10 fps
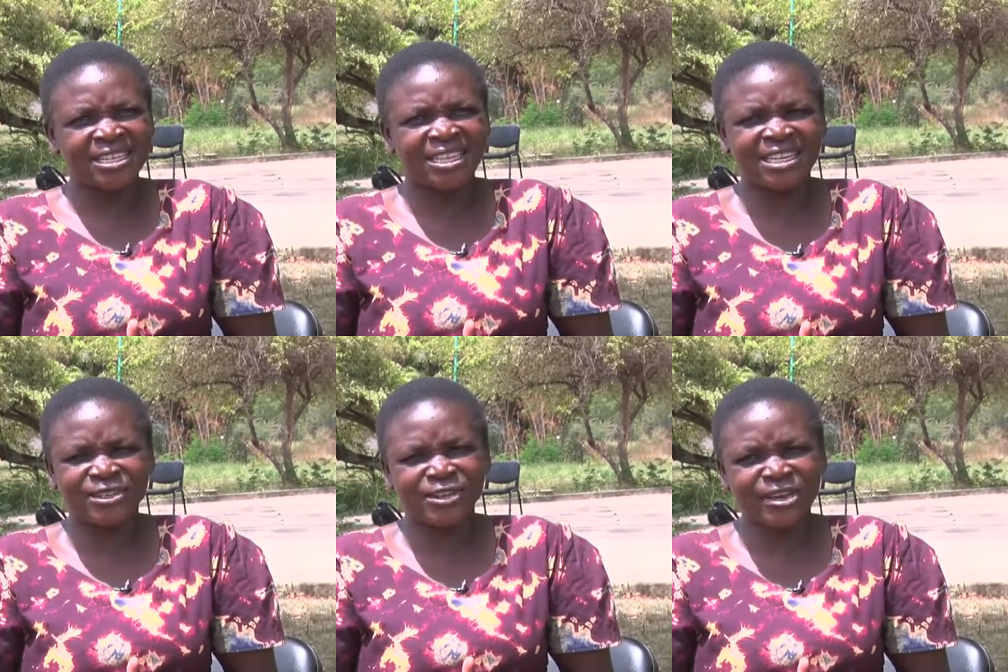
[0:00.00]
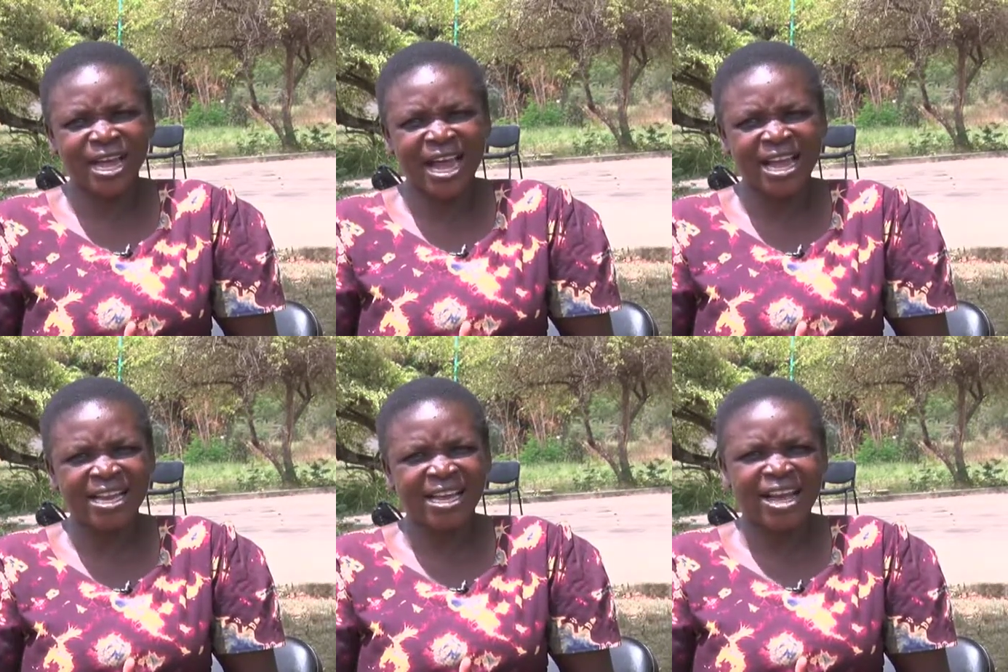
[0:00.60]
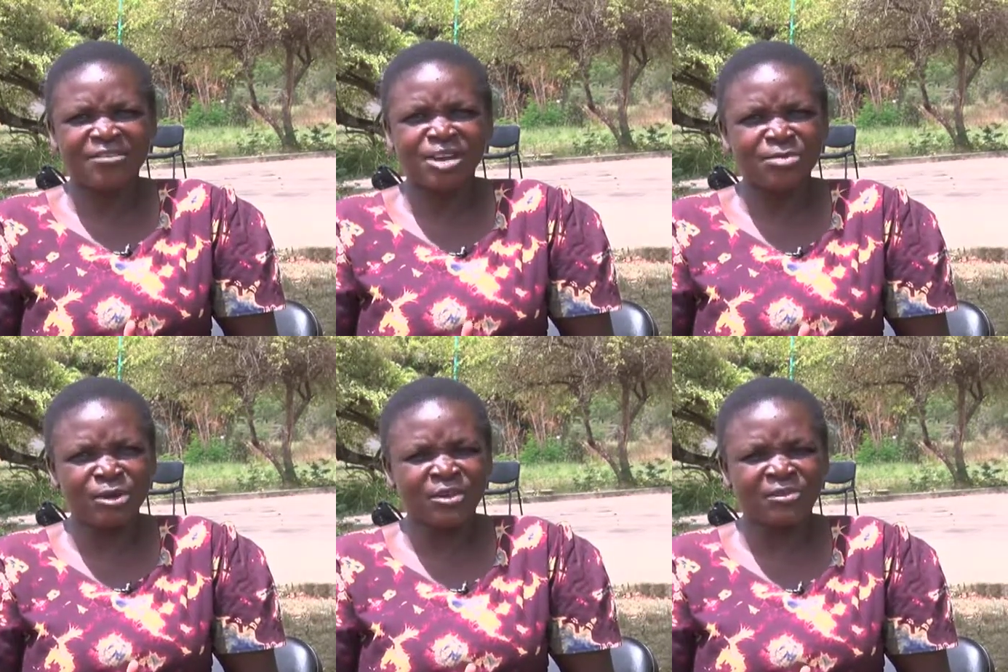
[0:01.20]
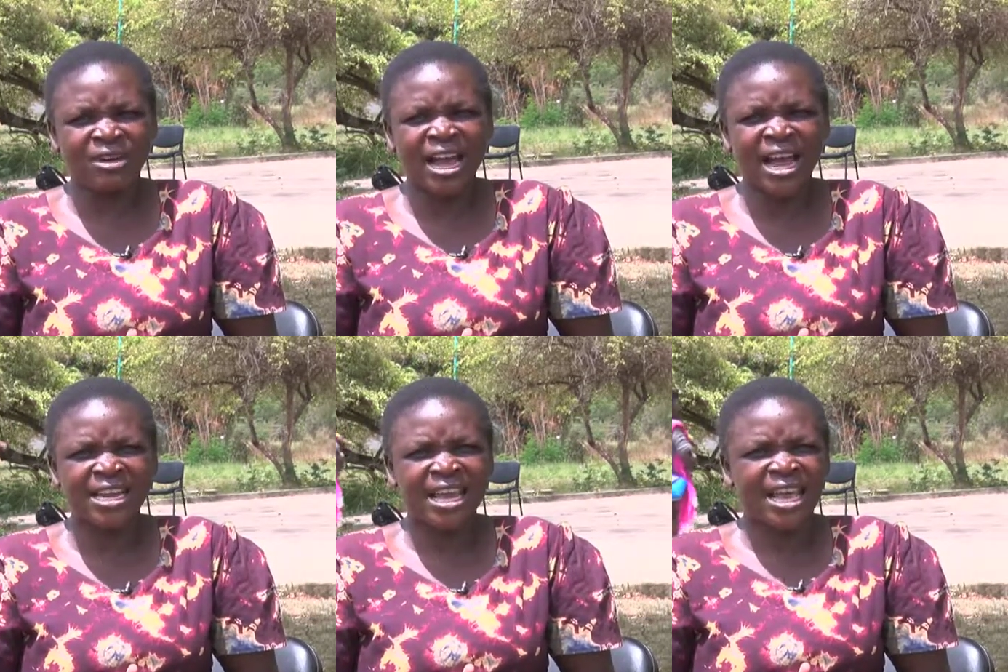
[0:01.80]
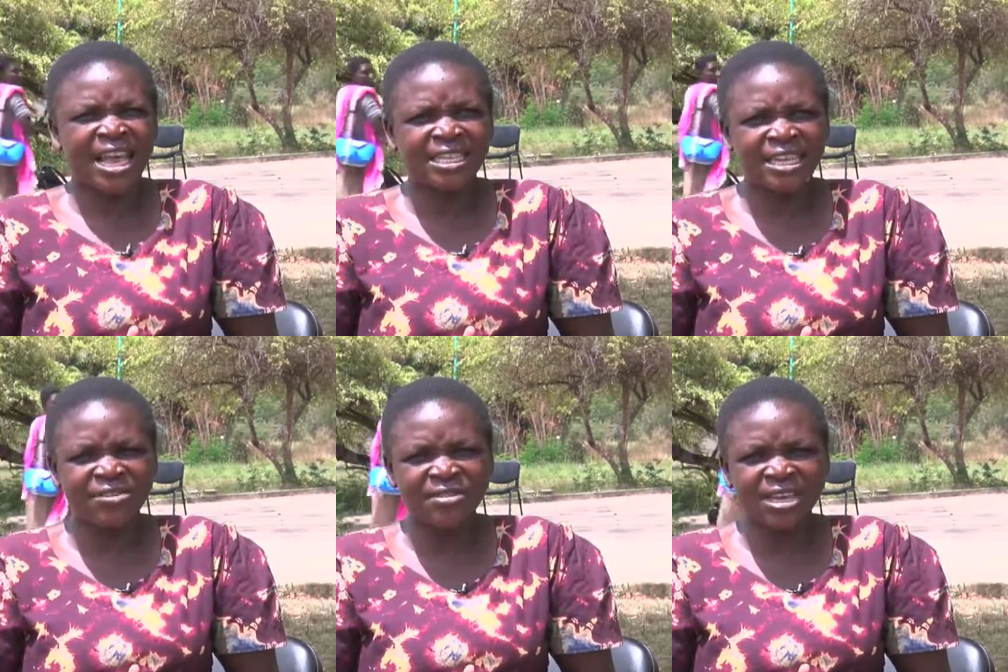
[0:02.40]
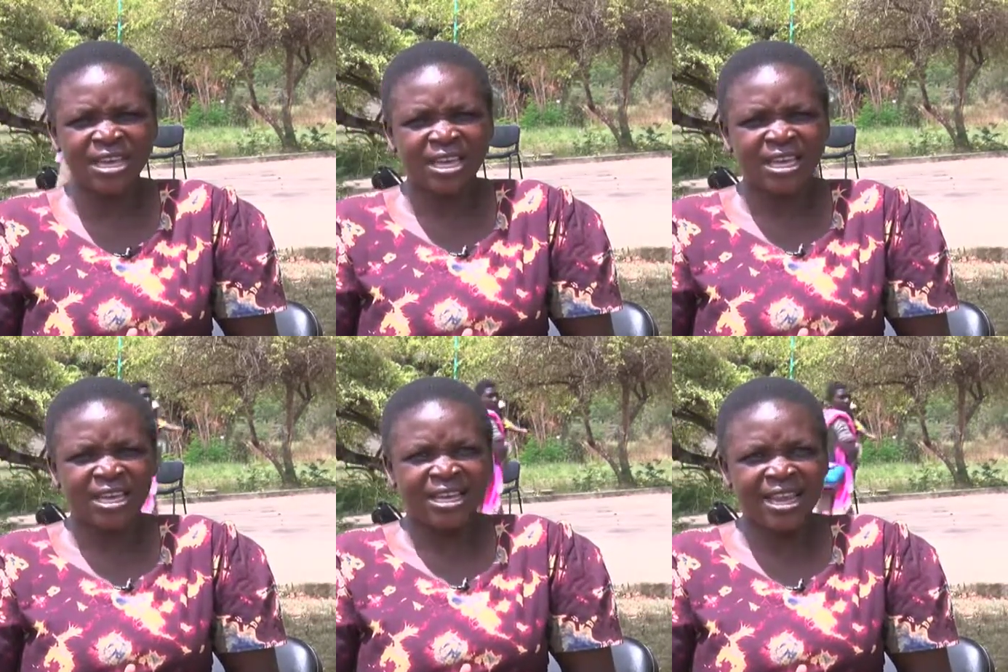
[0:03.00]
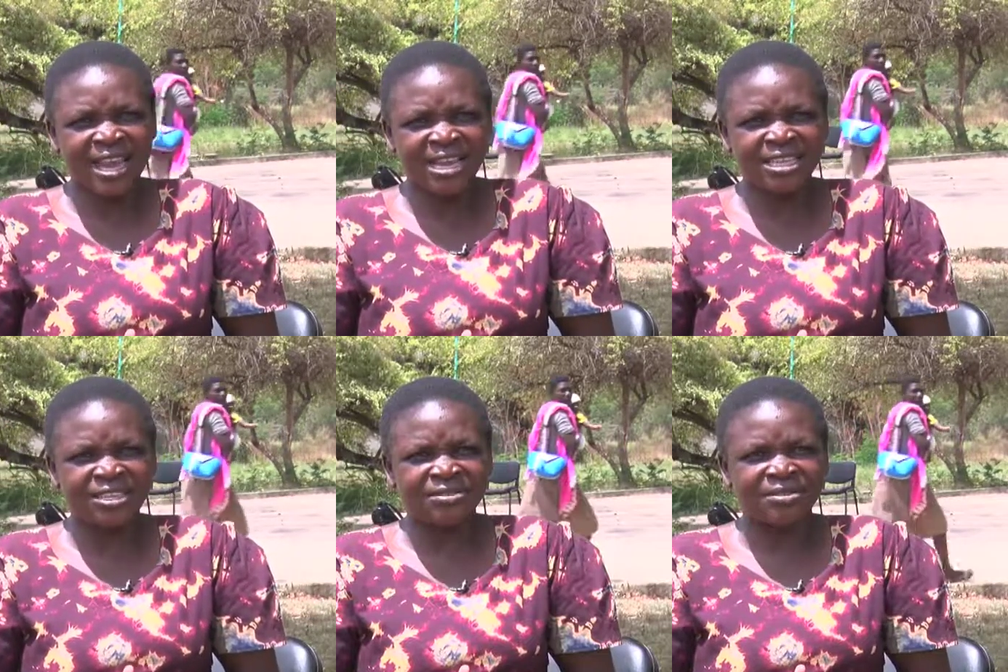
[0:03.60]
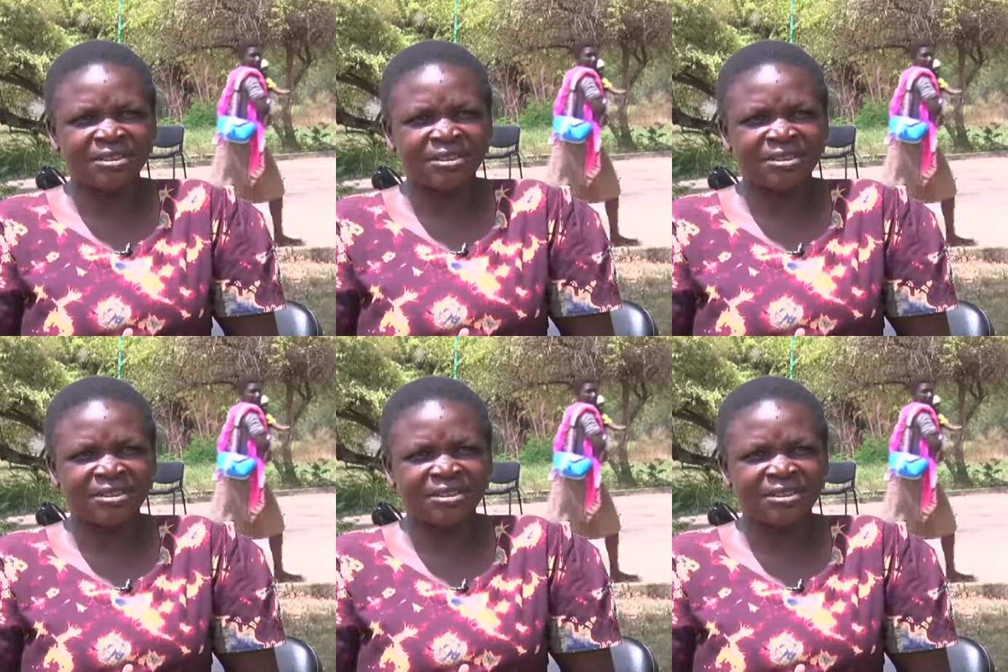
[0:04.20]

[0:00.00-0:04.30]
Sherry is also a girl, a very beautiful girl, HIV negative.